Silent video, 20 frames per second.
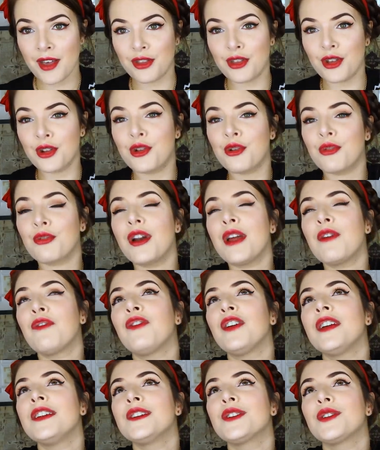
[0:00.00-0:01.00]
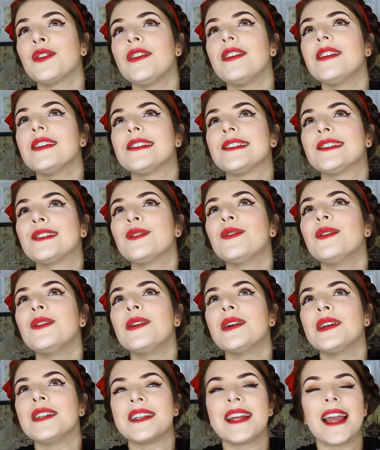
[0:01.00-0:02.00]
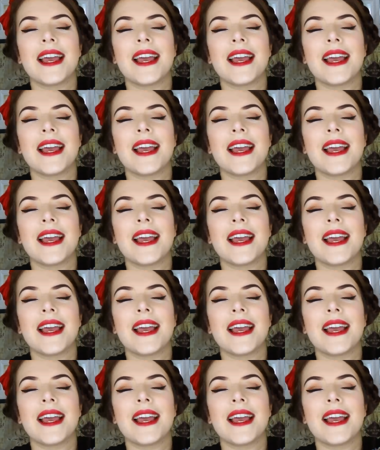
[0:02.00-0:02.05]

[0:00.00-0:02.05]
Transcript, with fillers: the Gryffindor sword.